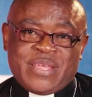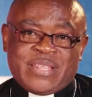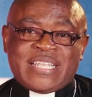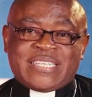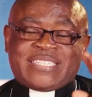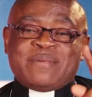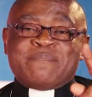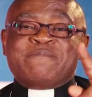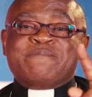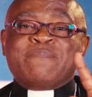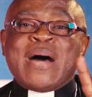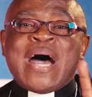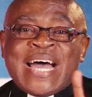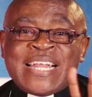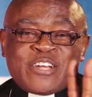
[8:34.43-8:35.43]
That's a
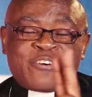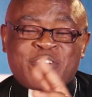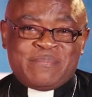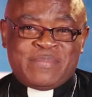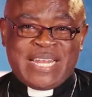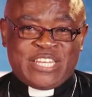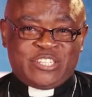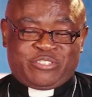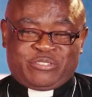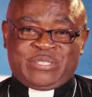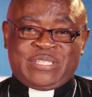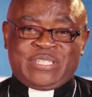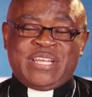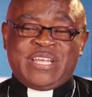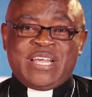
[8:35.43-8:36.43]
bad combination.